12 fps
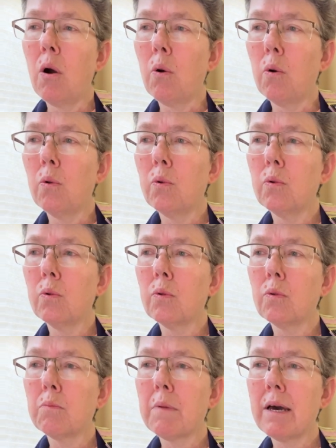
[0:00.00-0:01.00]

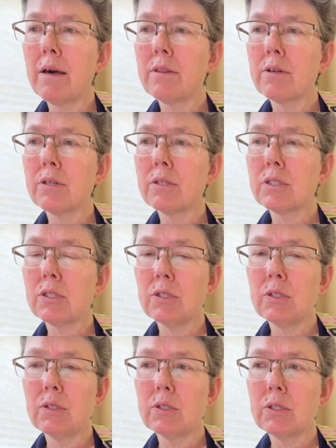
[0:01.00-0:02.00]
old mother
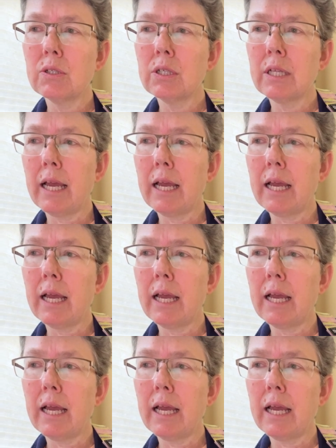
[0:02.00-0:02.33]
turtle